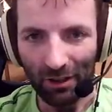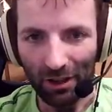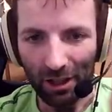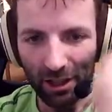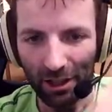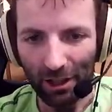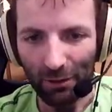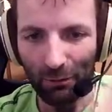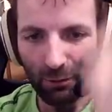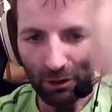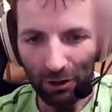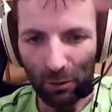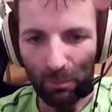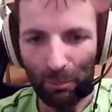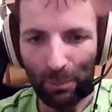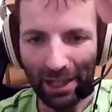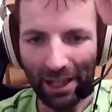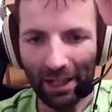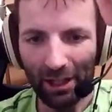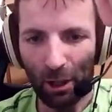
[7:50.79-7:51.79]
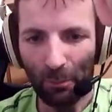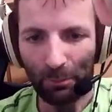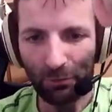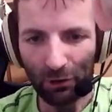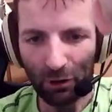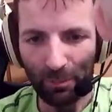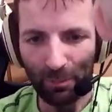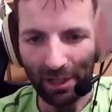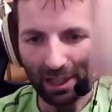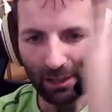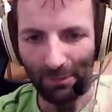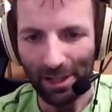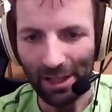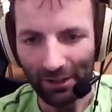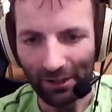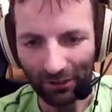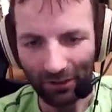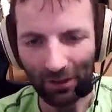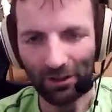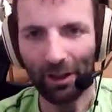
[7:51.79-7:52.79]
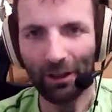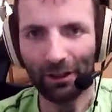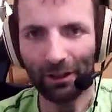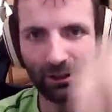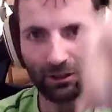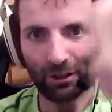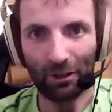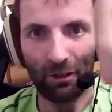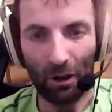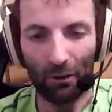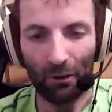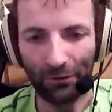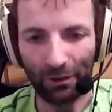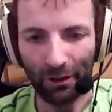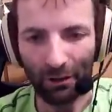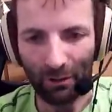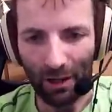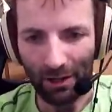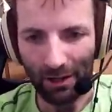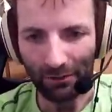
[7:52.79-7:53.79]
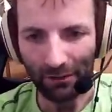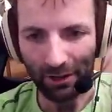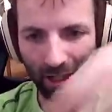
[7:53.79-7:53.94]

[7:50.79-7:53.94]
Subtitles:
and you pick it up 2 millimeters, the tires are off the ground.